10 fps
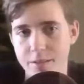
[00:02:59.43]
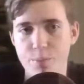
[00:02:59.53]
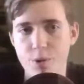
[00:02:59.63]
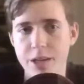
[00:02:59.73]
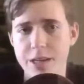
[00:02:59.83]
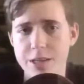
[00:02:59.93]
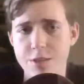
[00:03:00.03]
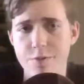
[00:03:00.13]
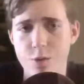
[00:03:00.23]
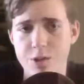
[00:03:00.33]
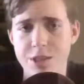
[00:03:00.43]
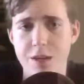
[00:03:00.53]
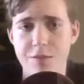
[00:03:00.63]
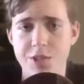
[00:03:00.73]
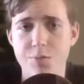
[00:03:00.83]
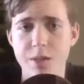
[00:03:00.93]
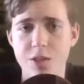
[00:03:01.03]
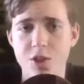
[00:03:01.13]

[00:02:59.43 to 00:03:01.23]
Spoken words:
Breen is forced to give a speech